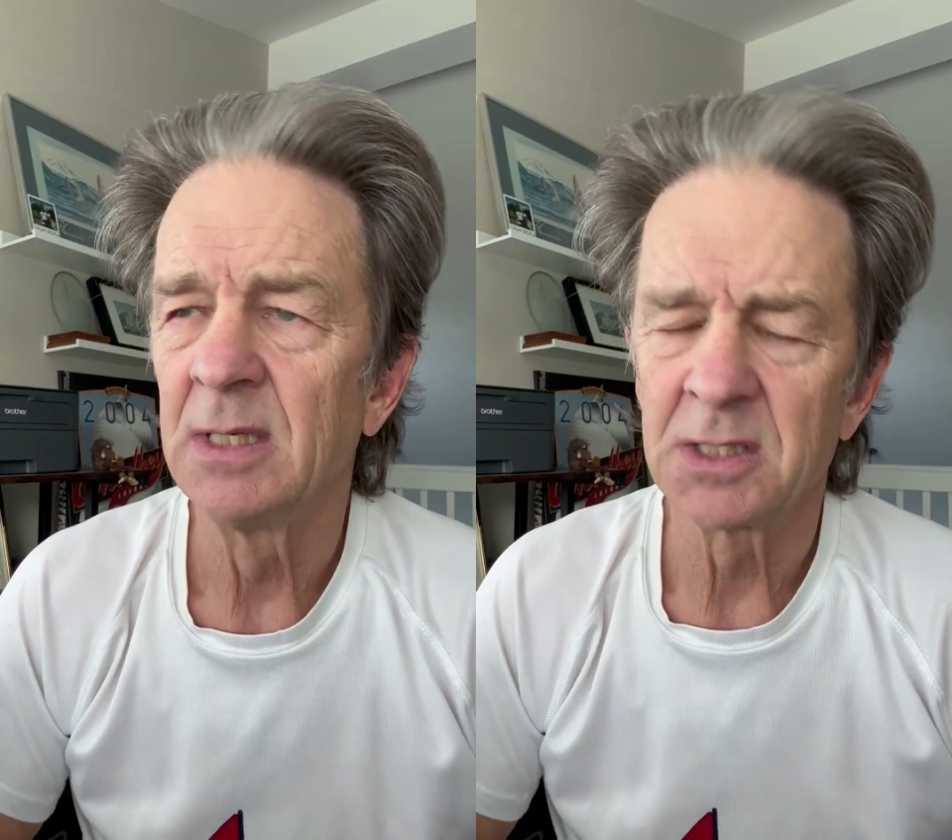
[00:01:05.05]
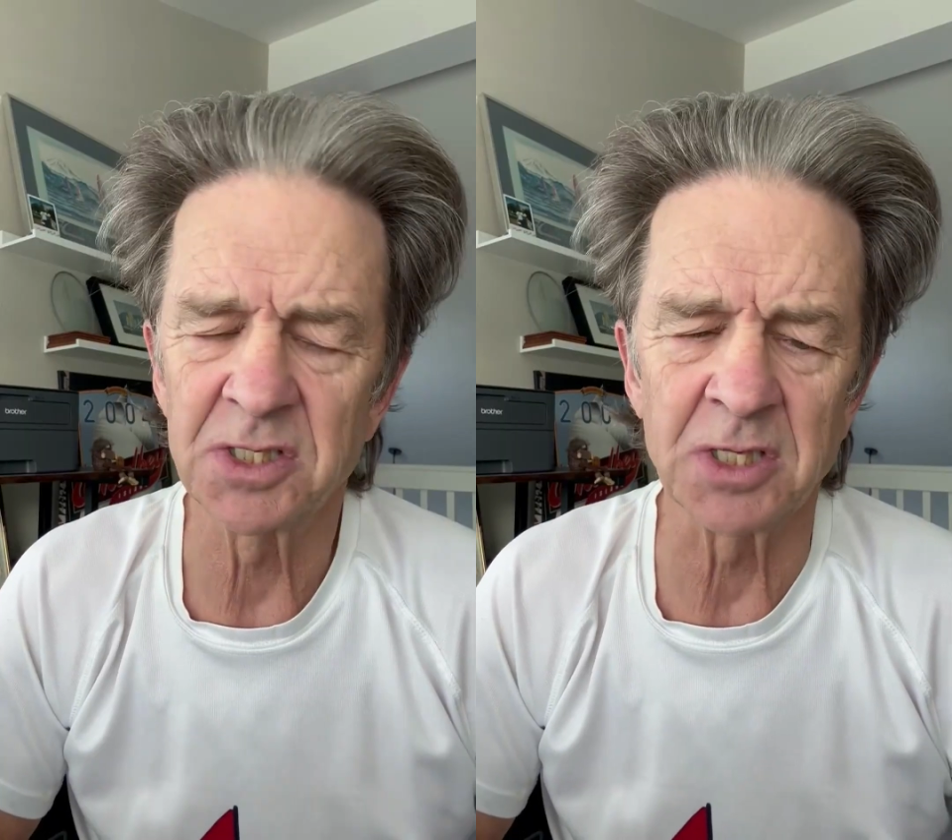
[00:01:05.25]

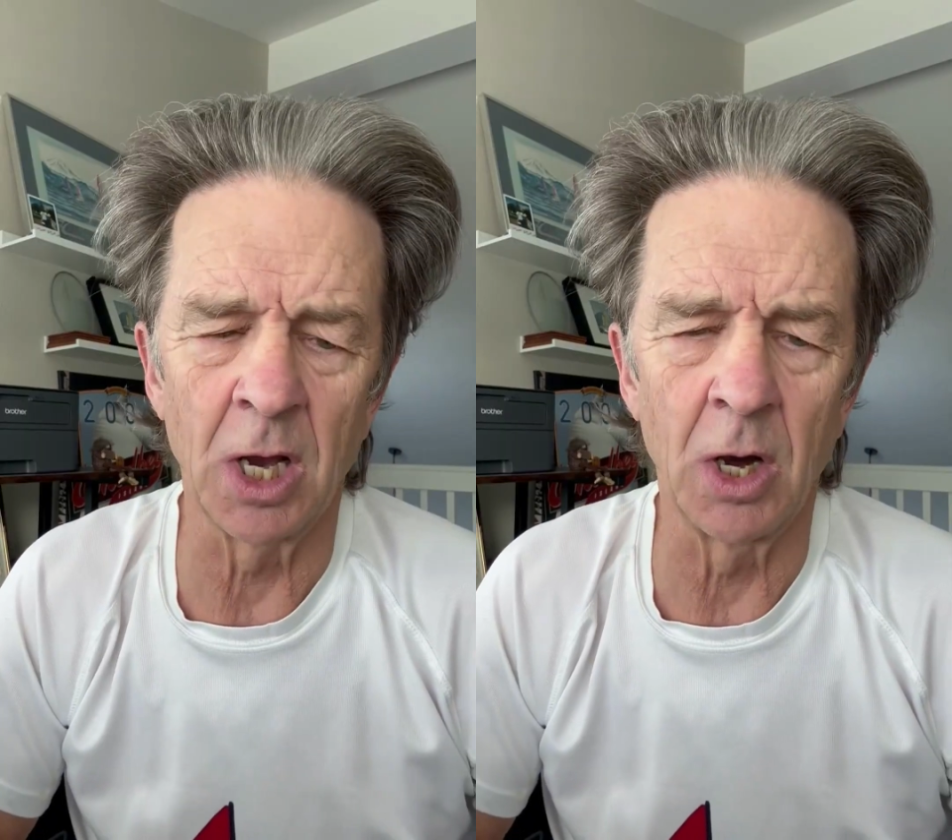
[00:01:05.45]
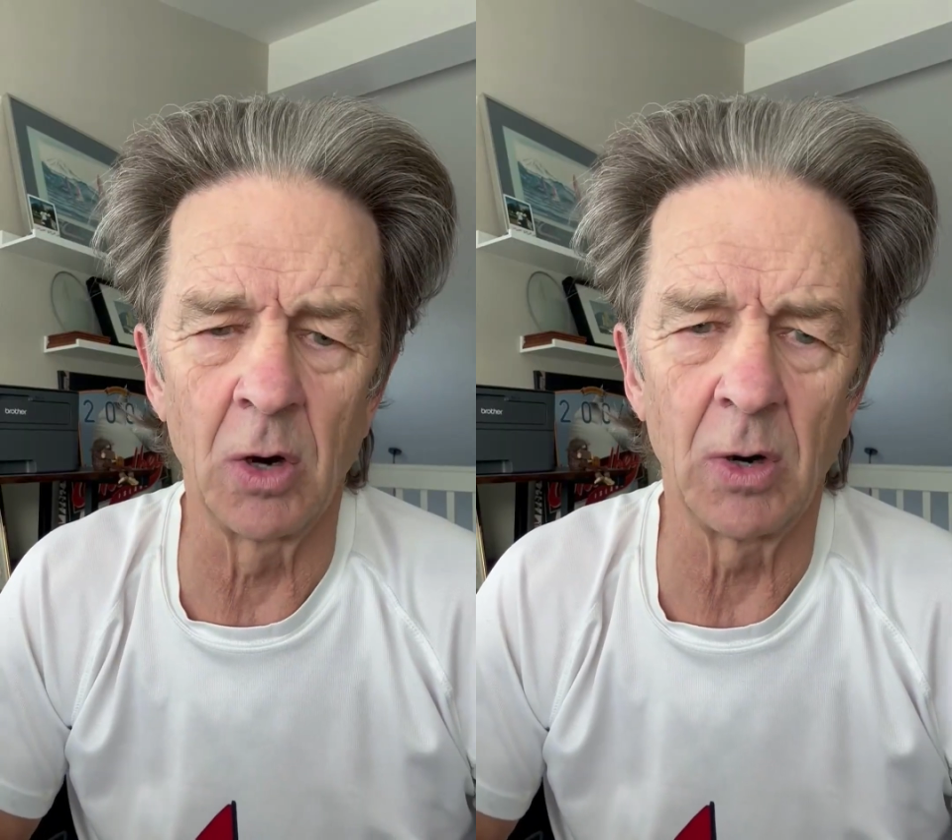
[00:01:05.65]

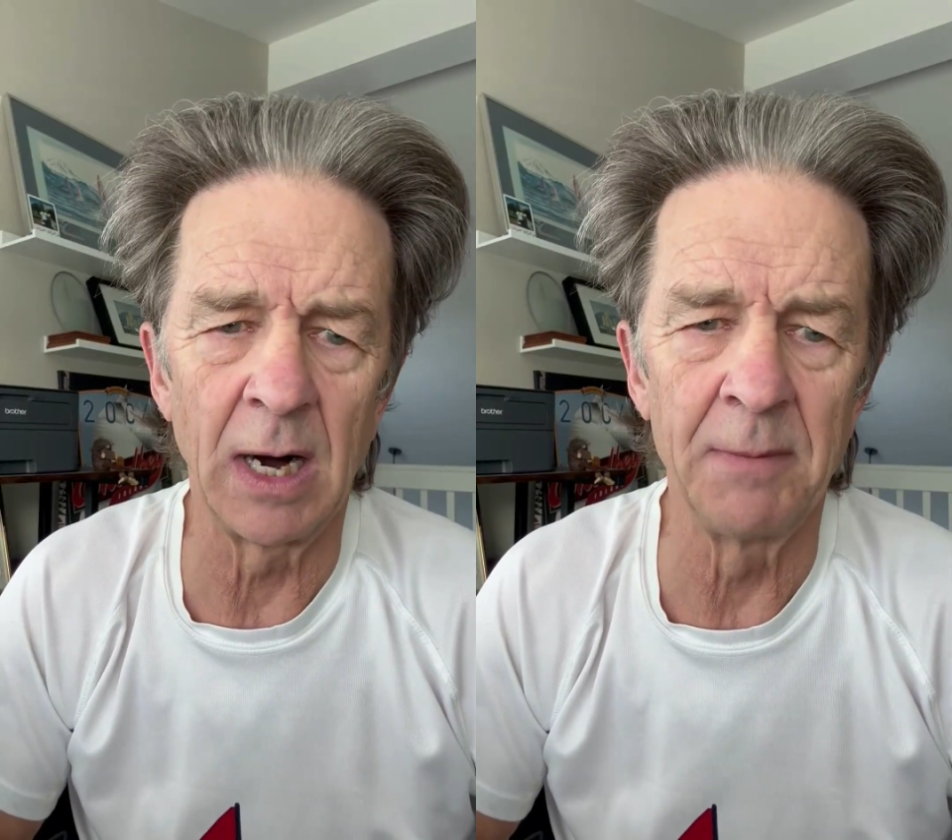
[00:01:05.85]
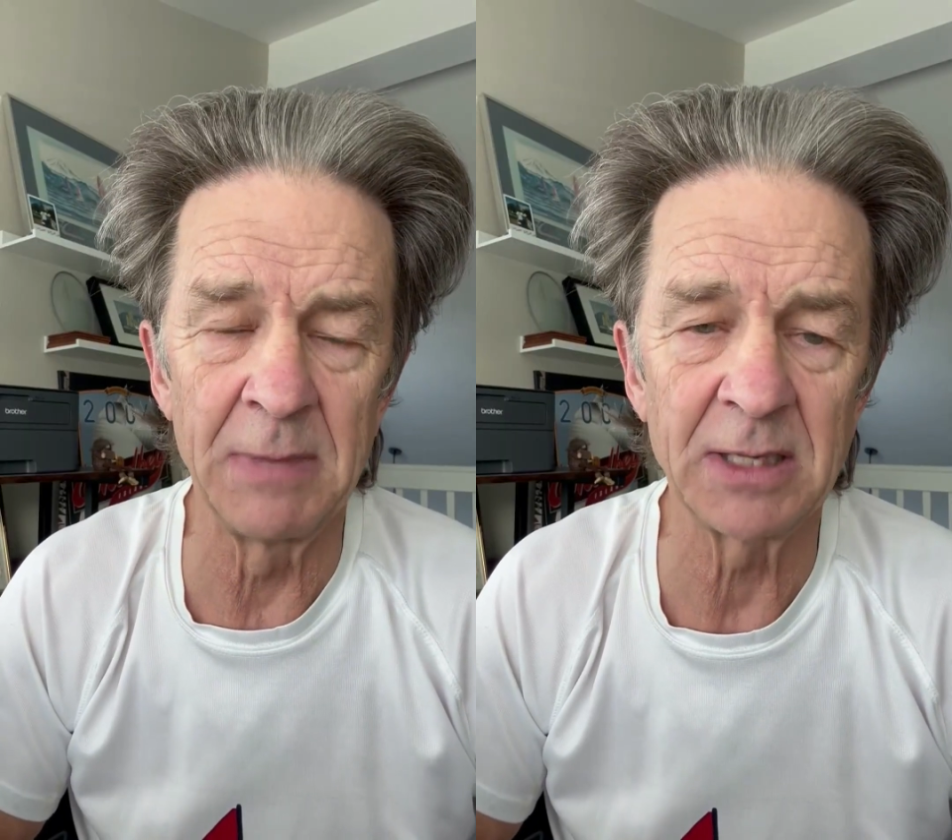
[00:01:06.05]
So
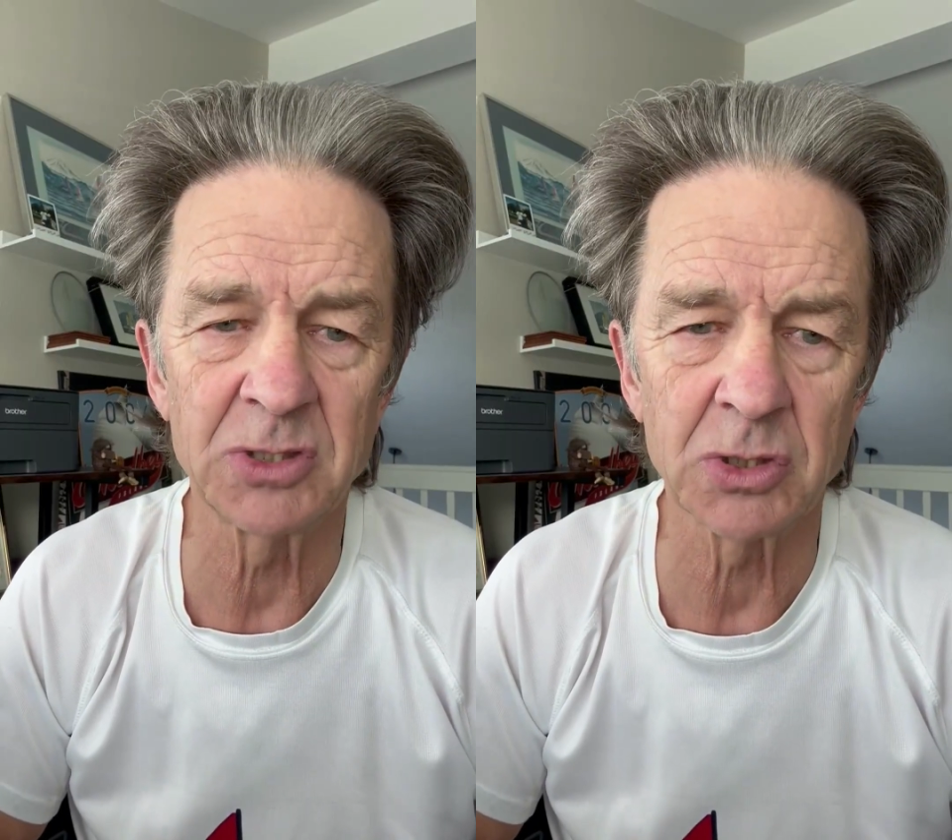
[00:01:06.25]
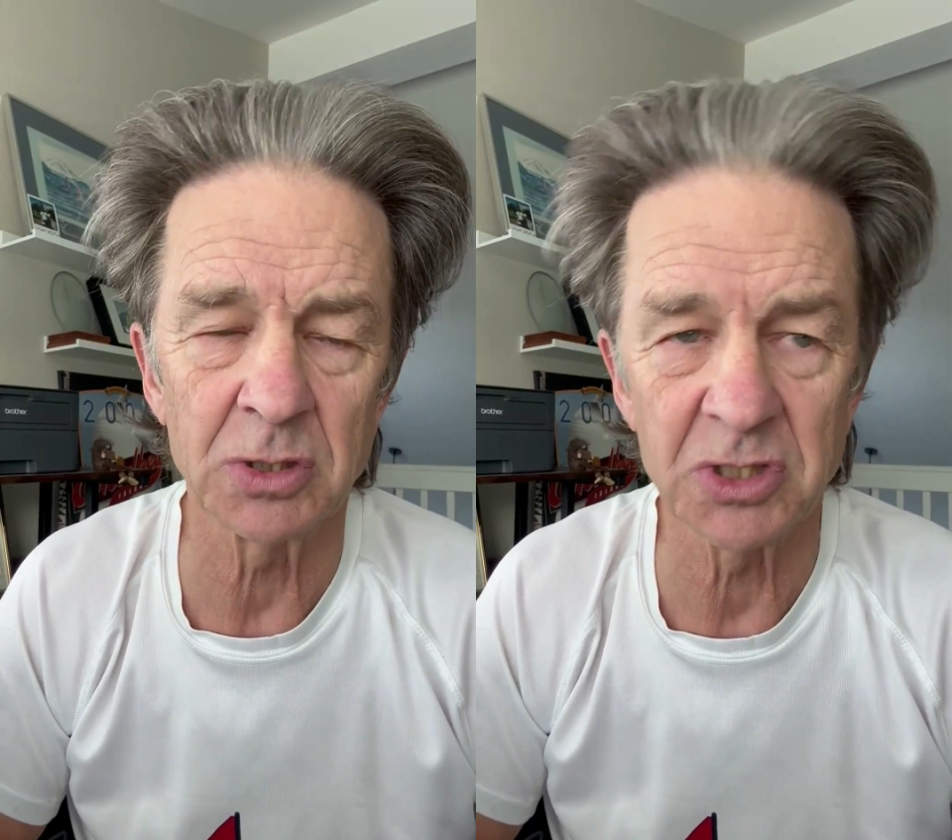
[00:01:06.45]

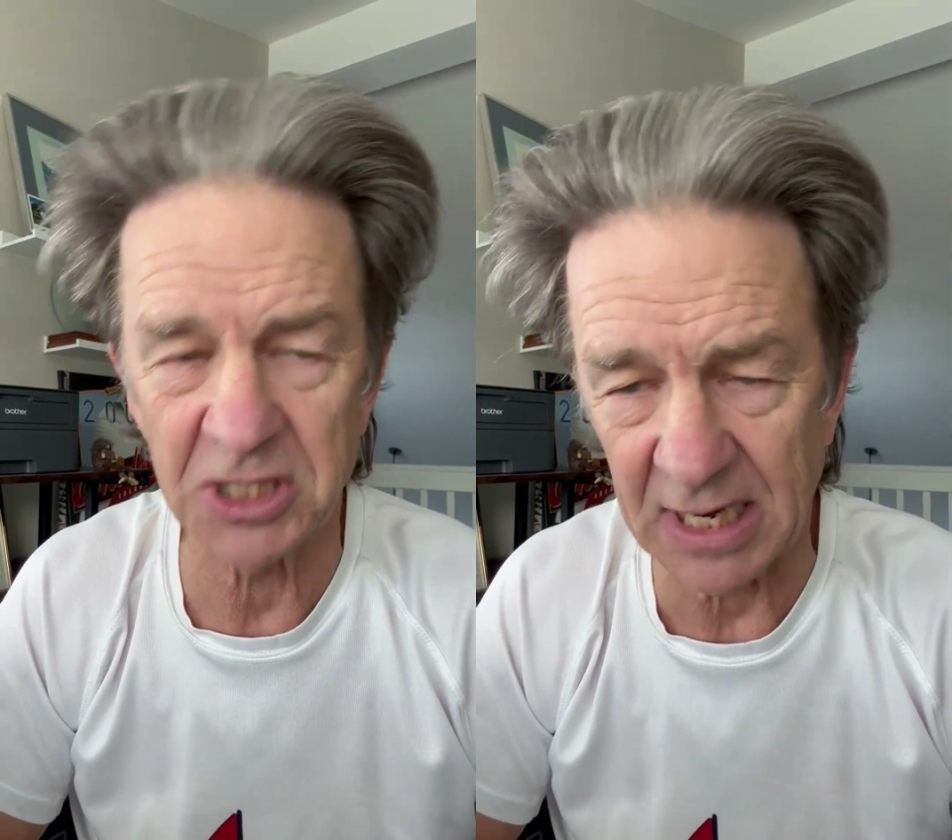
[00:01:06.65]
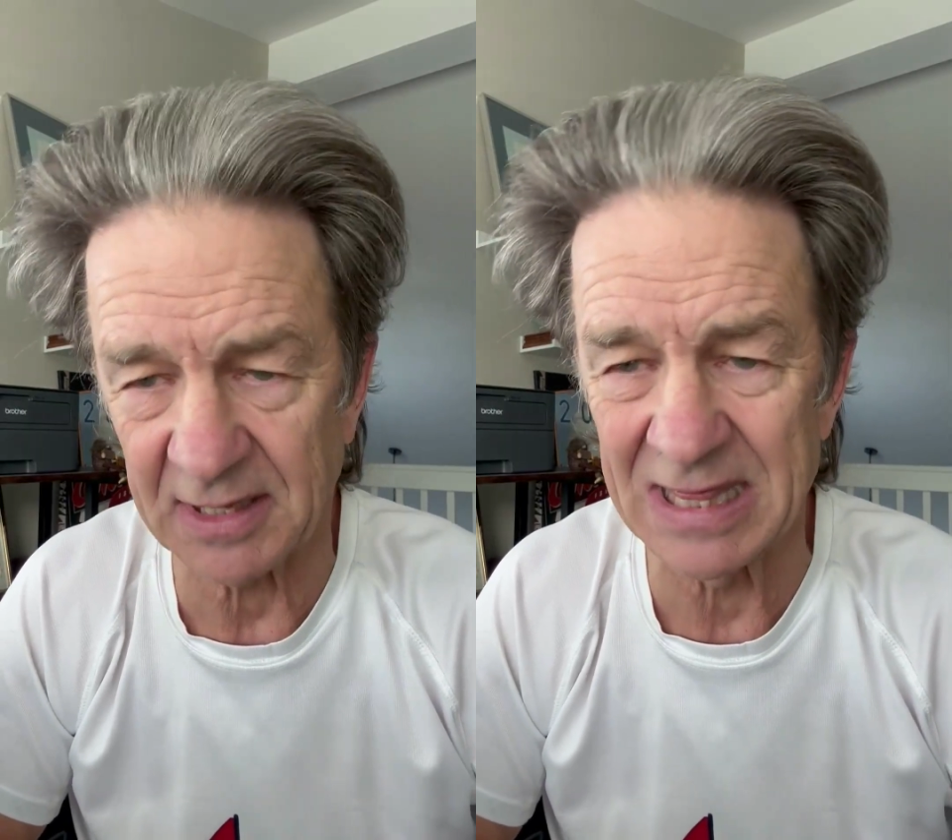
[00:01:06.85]

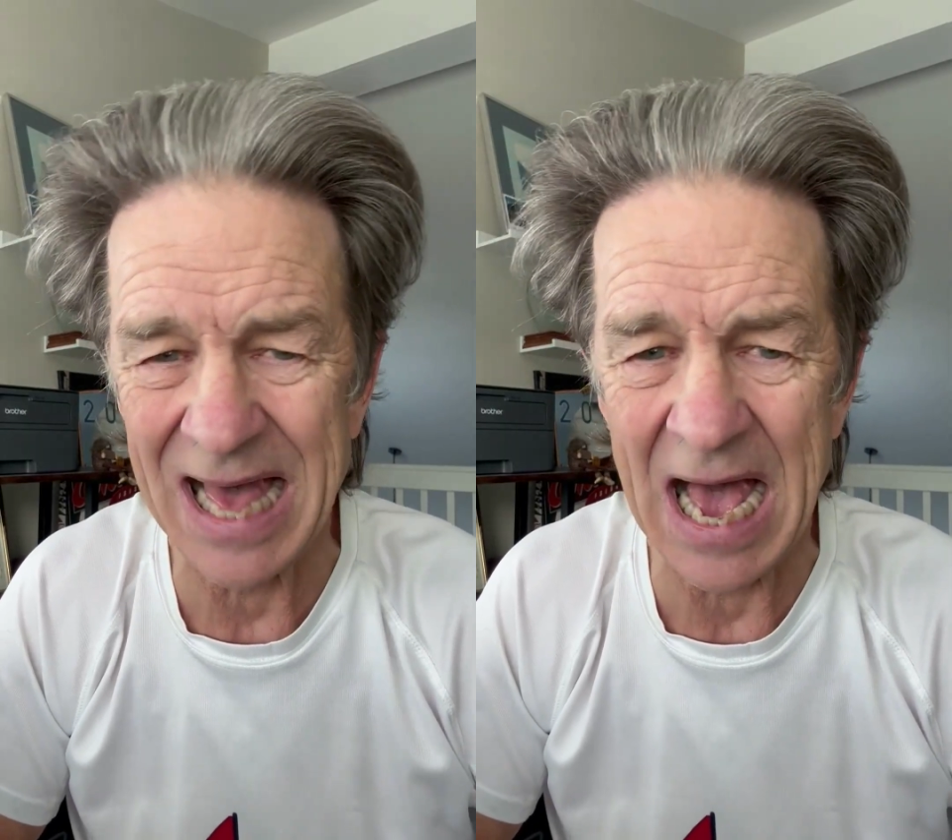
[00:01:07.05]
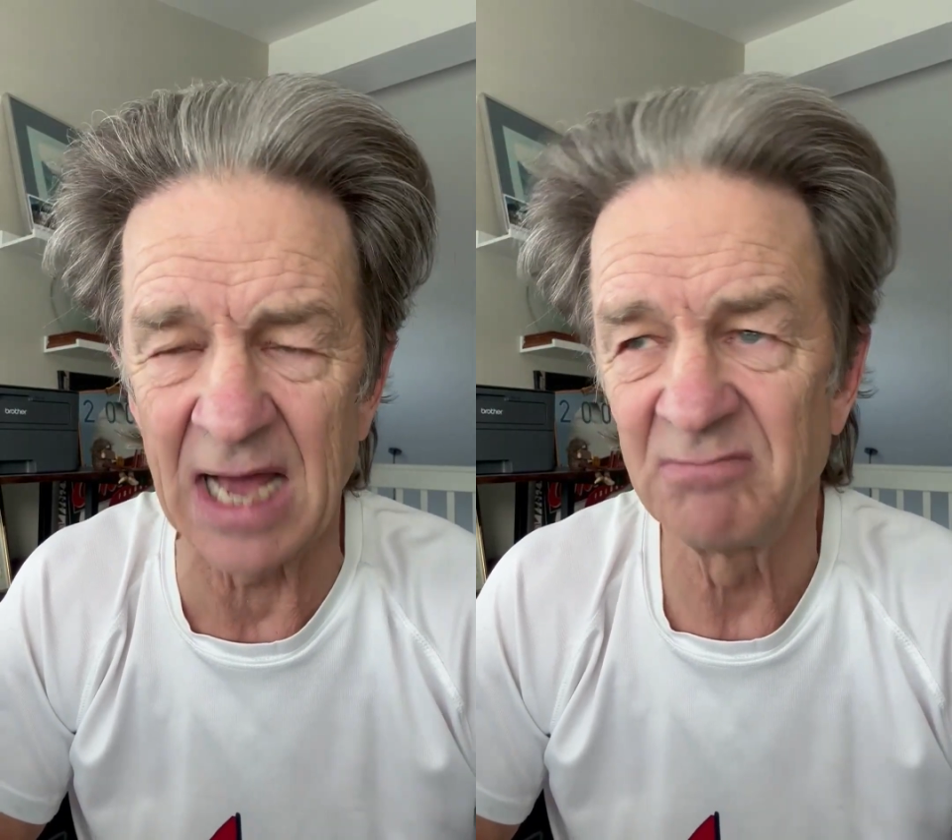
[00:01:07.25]
check
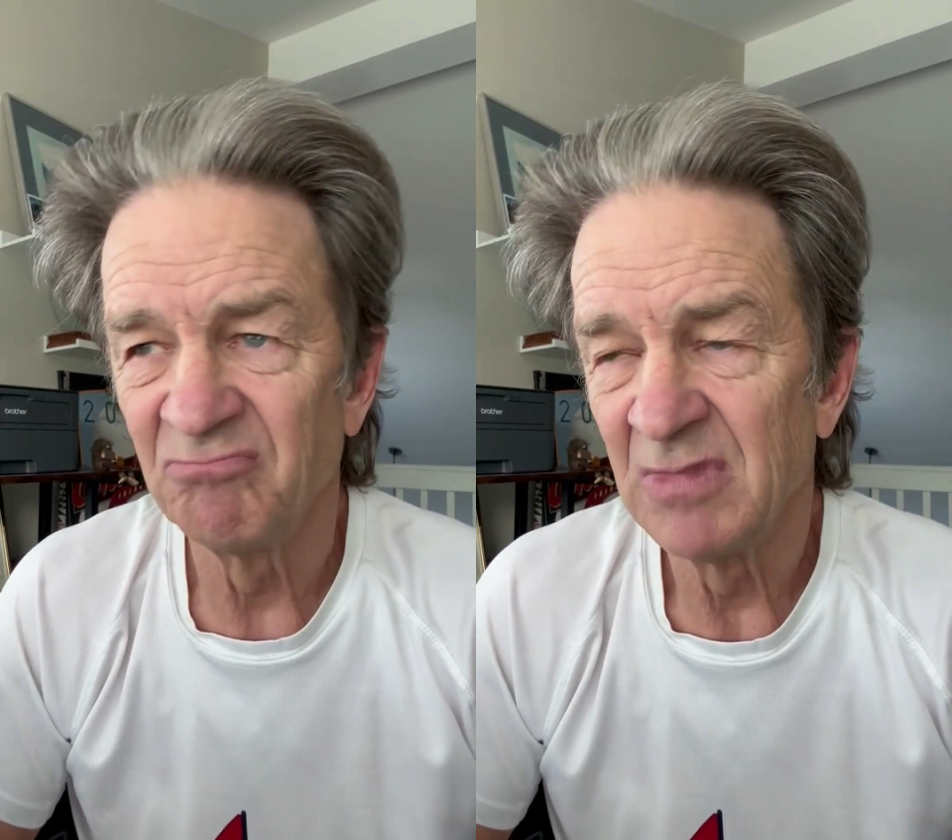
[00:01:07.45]
that.